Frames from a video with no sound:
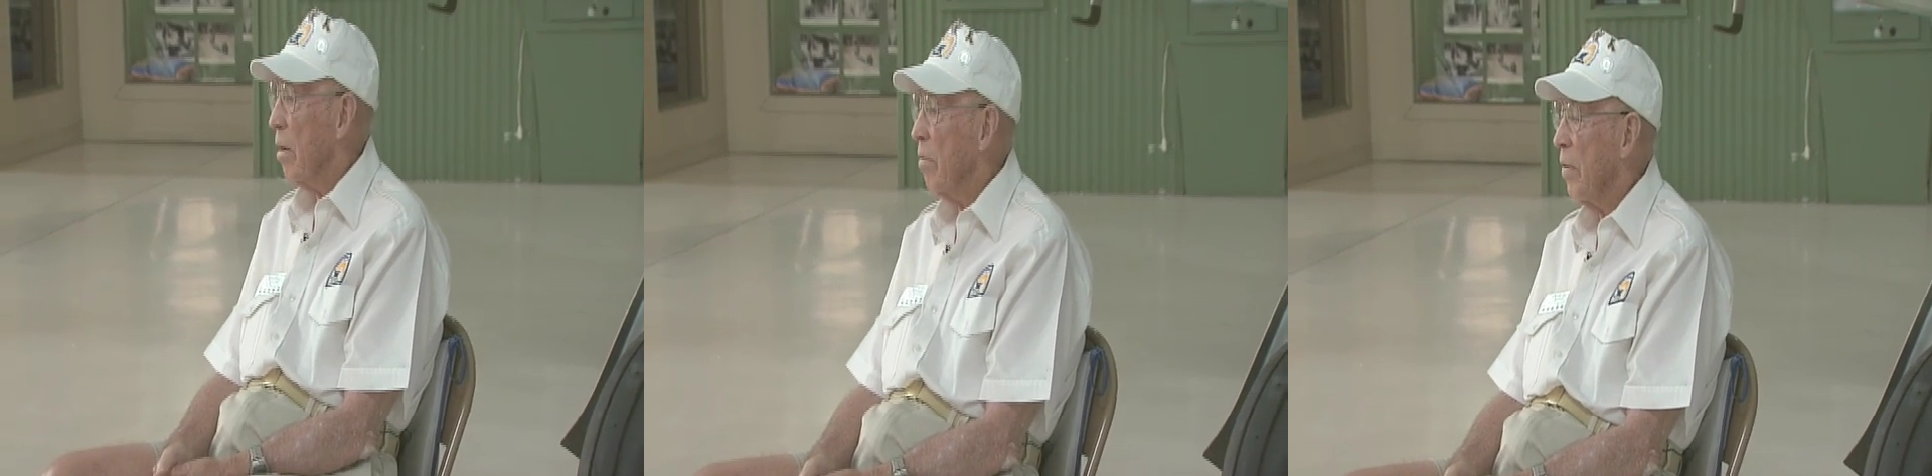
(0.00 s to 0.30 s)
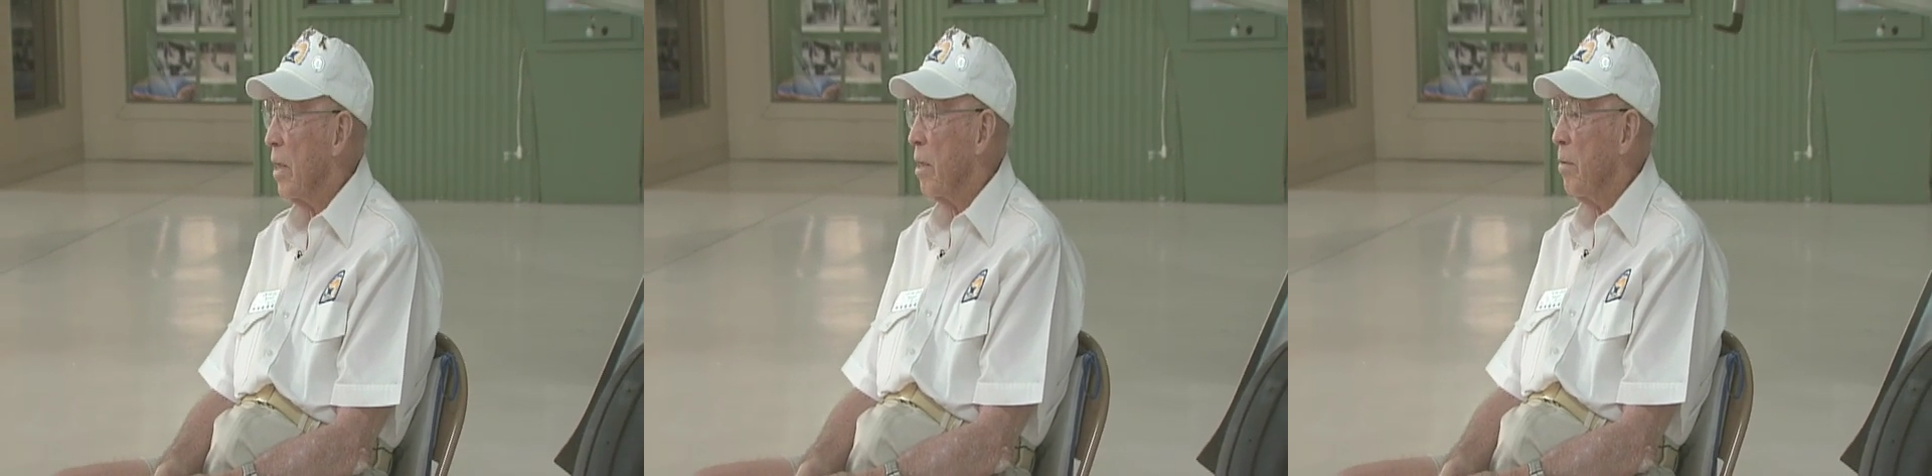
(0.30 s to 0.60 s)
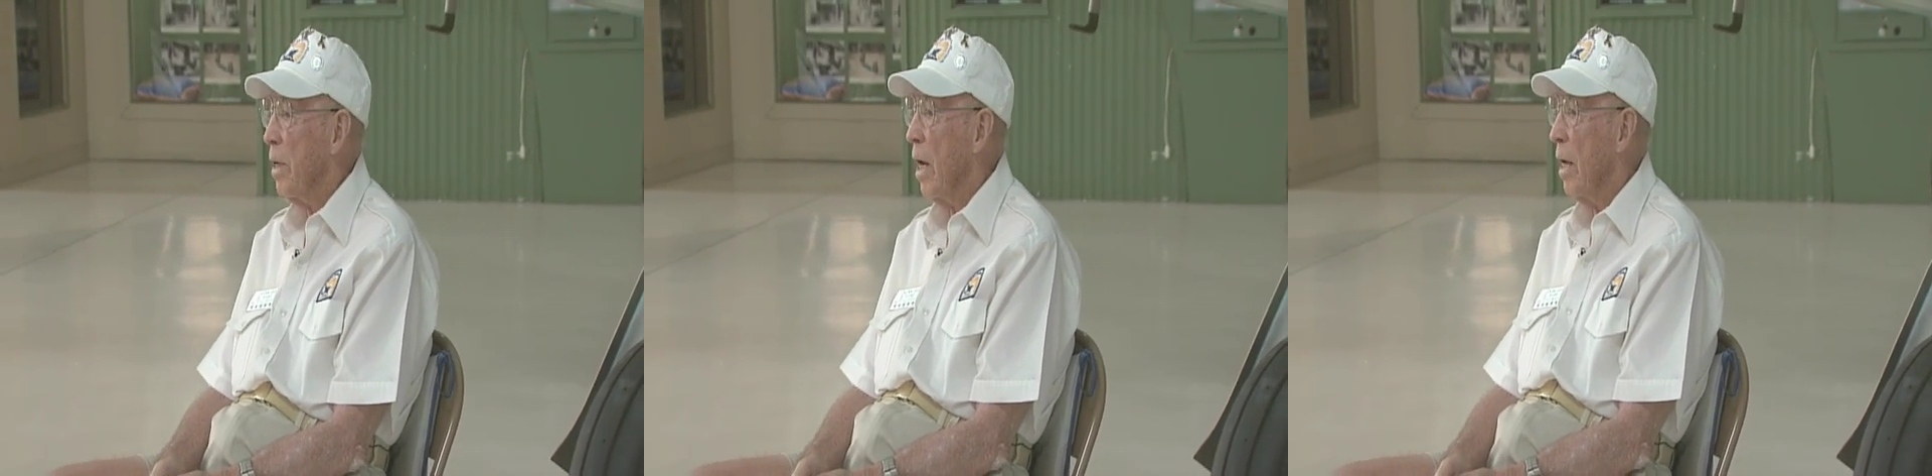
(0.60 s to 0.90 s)
vectored
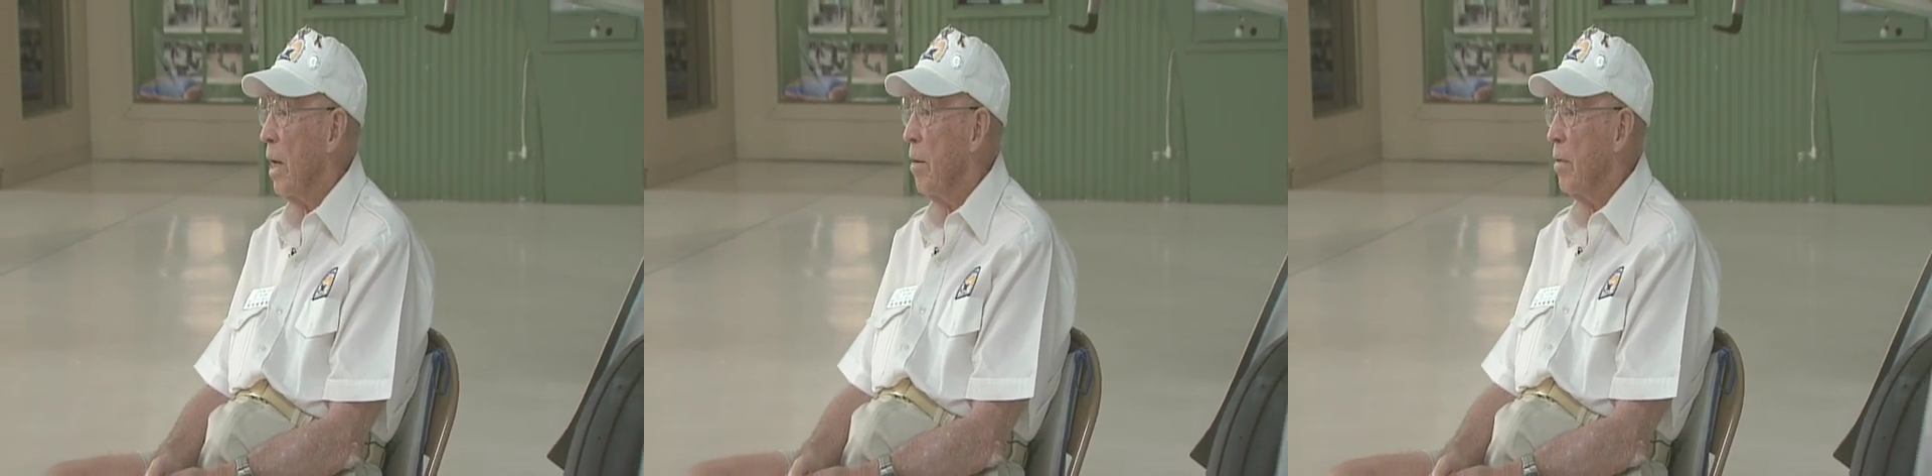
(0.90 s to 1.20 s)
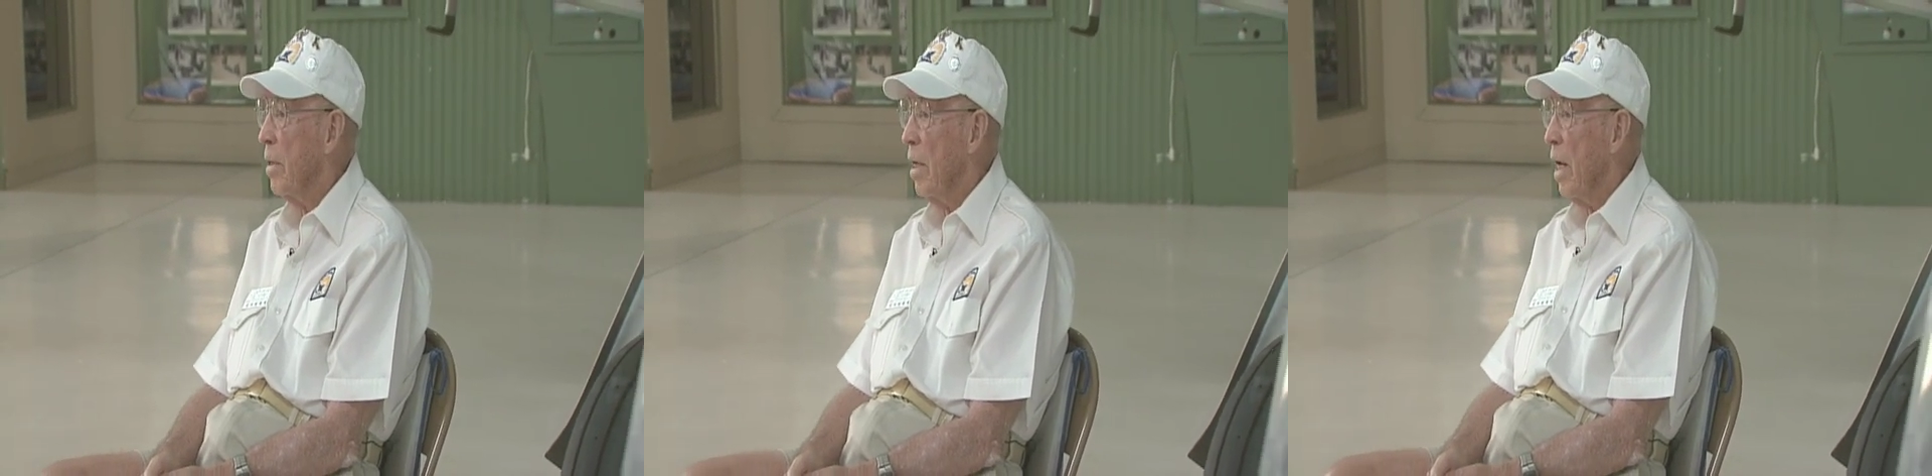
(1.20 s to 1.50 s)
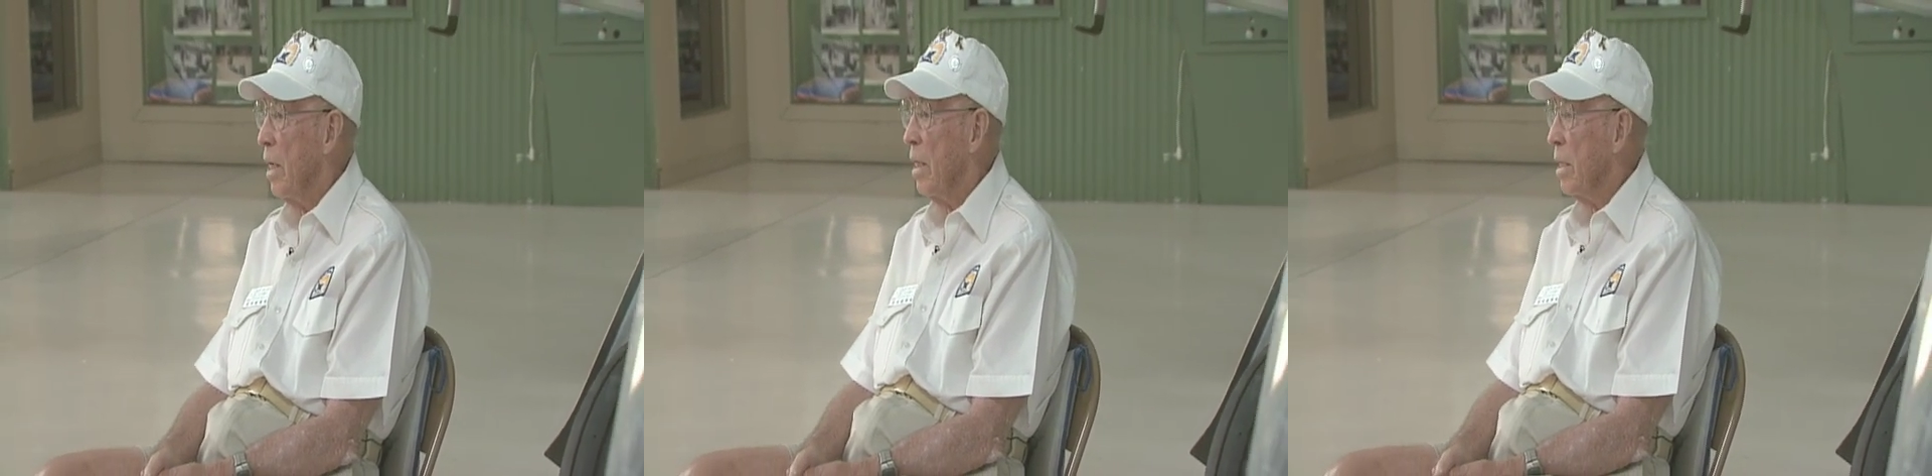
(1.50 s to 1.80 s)
me on up, and I,
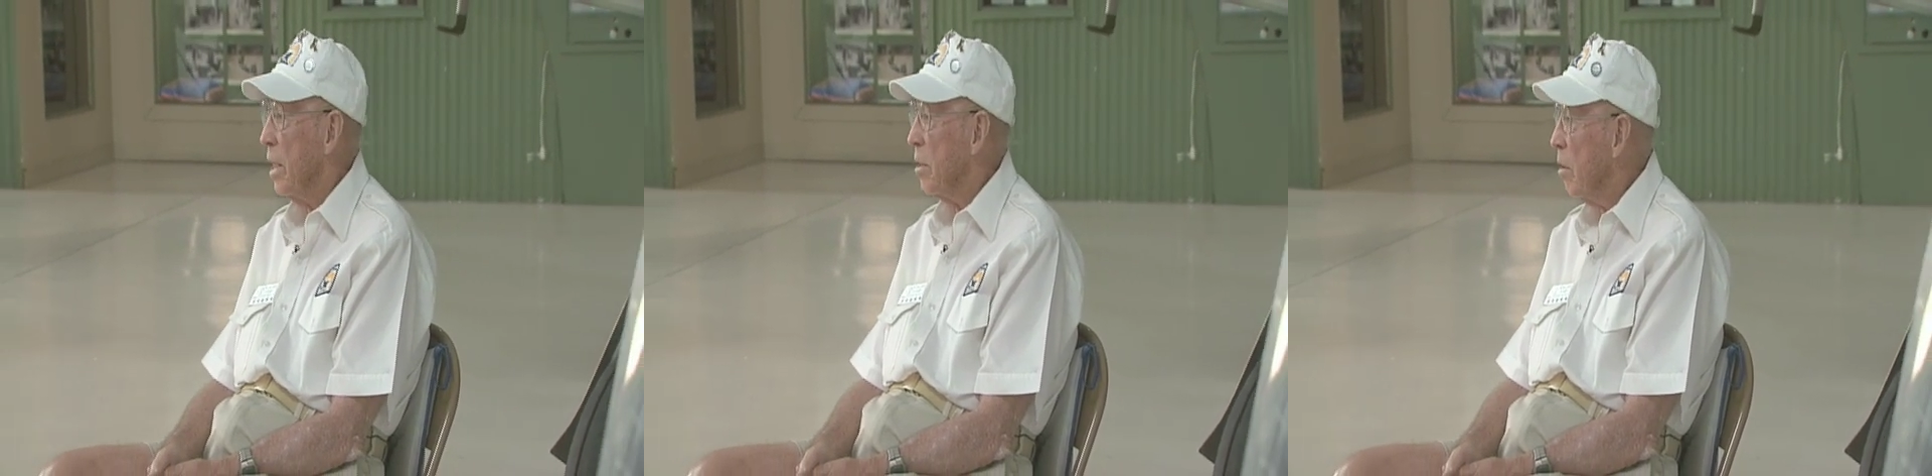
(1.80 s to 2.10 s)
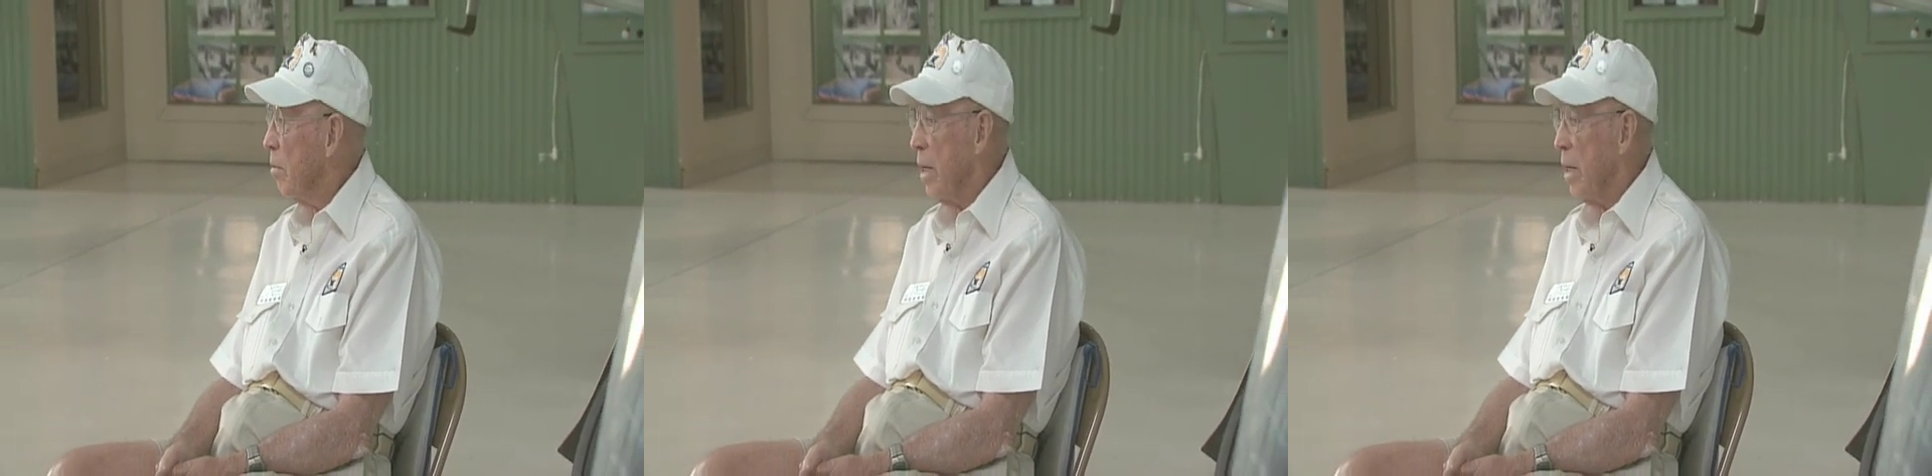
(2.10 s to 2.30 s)
they told me I